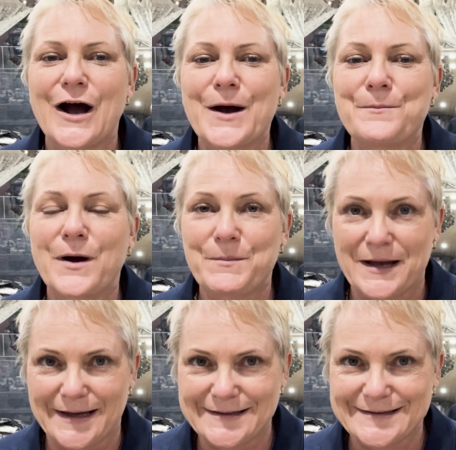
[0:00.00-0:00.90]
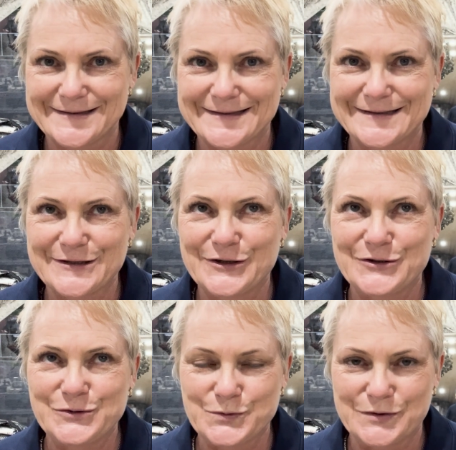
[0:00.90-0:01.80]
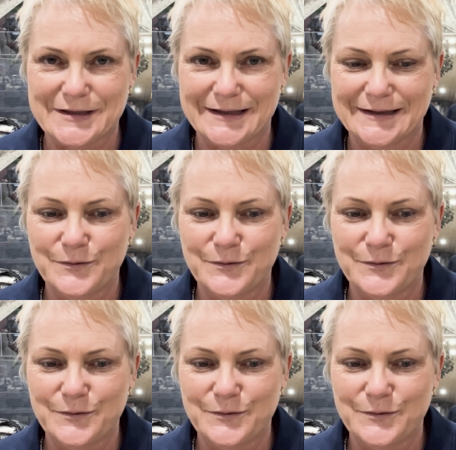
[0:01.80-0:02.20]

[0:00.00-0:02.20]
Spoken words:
my partner's daughter,